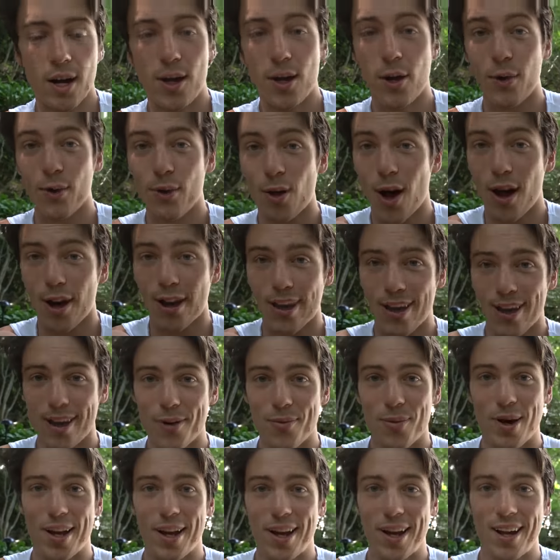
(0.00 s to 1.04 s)
I don't lock out
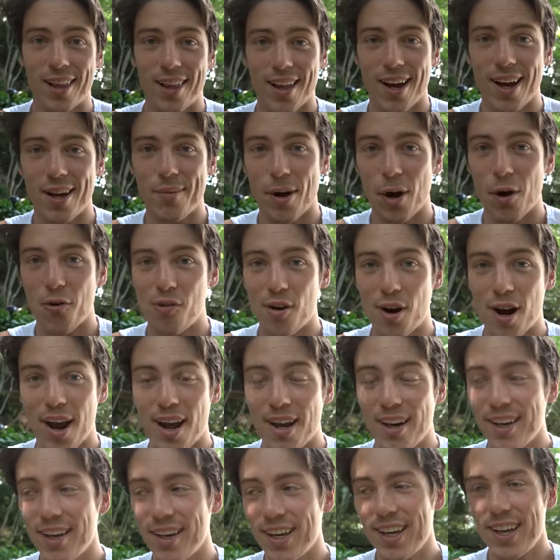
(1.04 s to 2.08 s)
on my incline, my
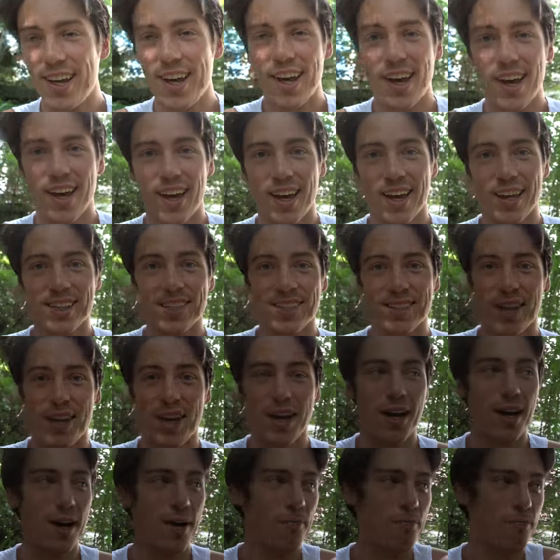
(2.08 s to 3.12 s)
overhead, and
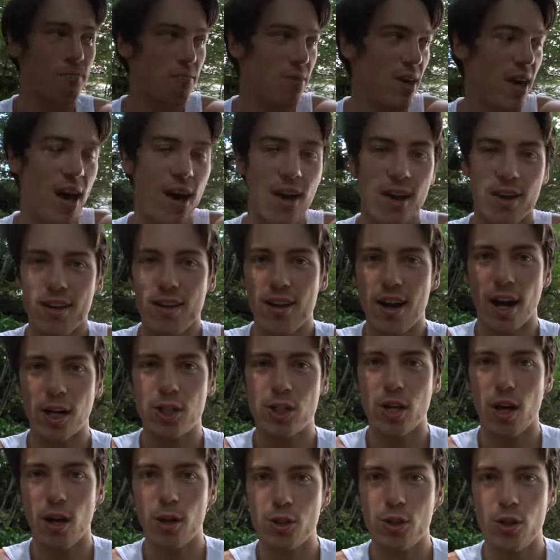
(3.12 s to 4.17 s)
uh, yeah, I
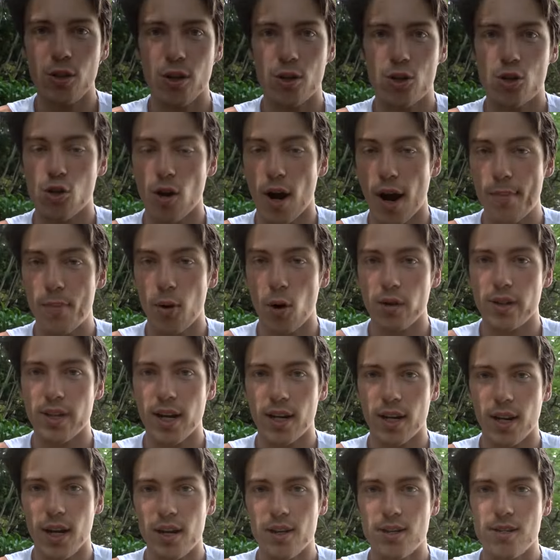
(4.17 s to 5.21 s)
challenge you to try both
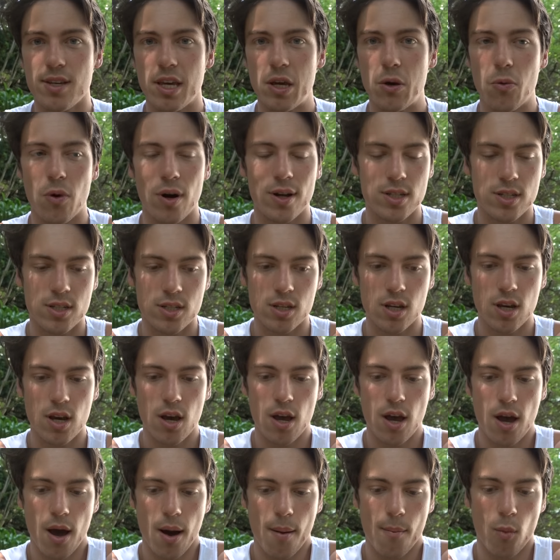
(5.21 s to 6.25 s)
techniques, see what's
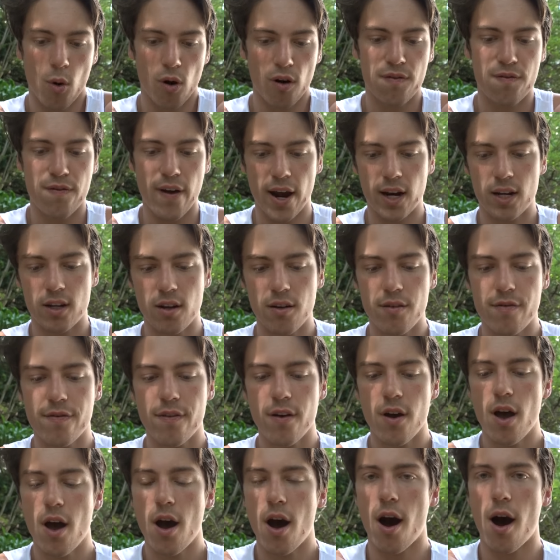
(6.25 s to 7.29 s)
more effective.
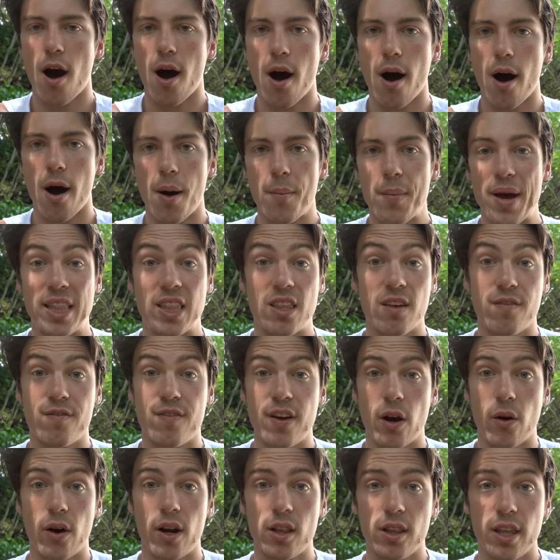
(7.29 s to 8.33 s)
Um, at the
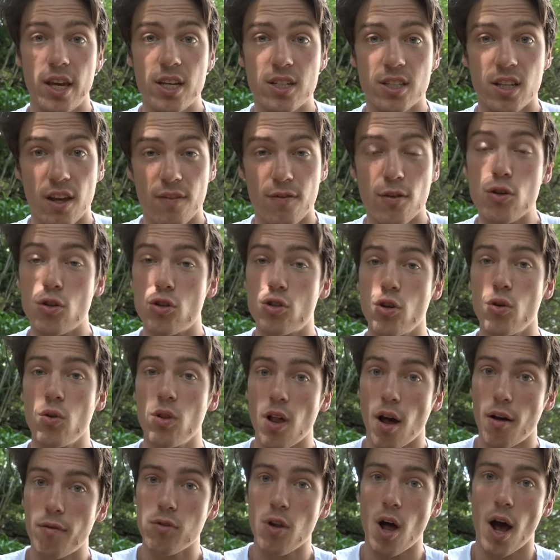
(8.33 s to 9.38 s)
very least, if you do
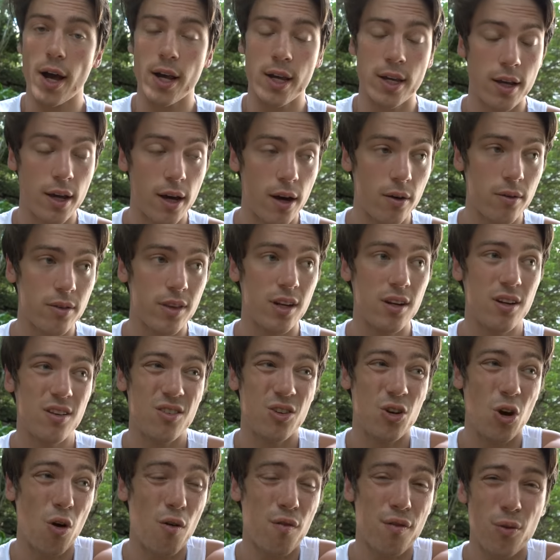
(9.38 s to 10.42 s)
love locking out,
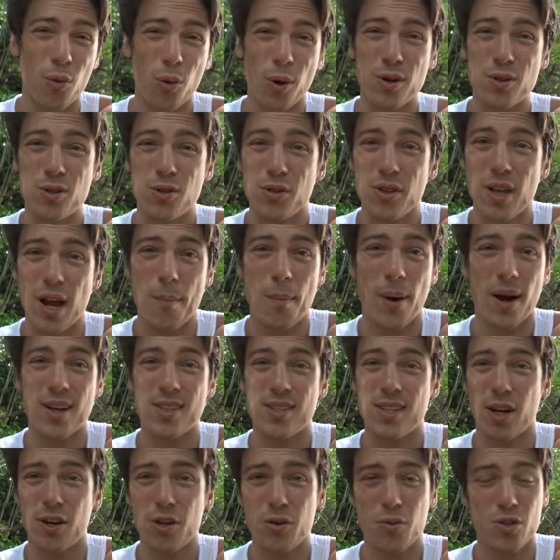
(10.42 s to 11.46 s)
then go for it. Do that. I'm not
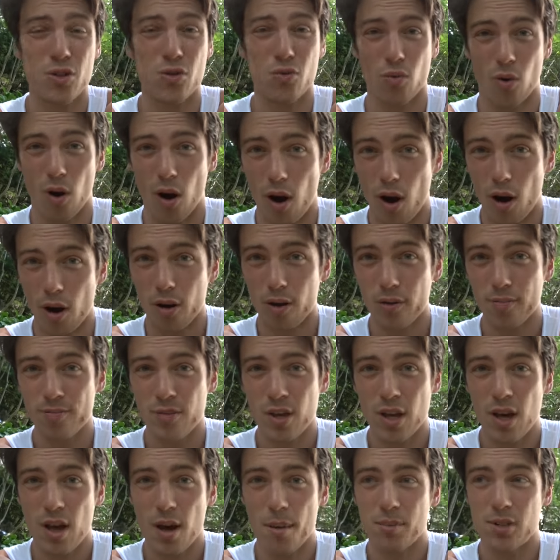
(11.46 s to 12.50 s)
going to tell you it's wrong. I'm
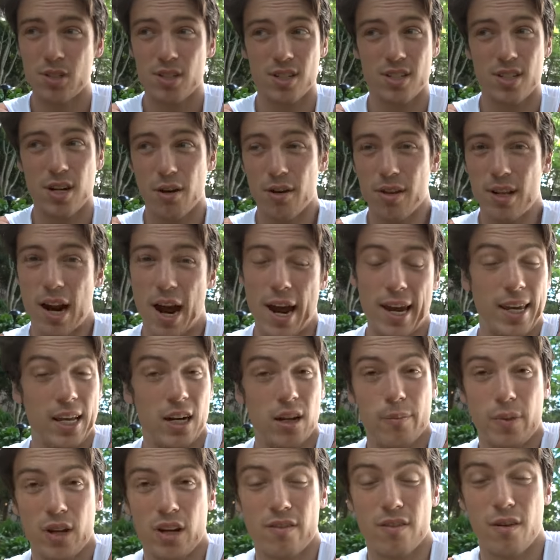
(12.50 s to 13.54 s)
just going to tell you that I
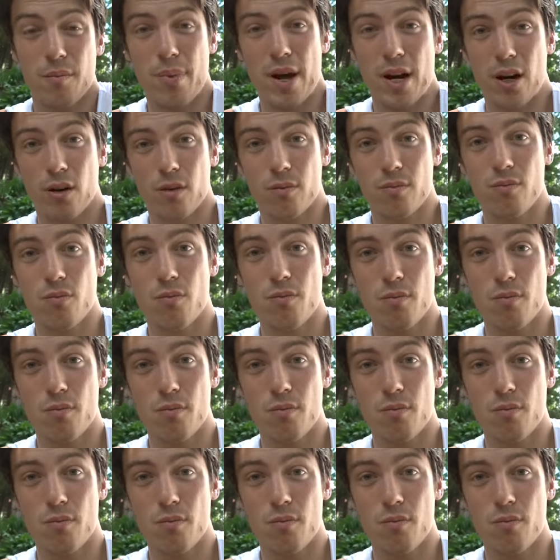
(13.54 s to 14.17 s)
get a bit of a better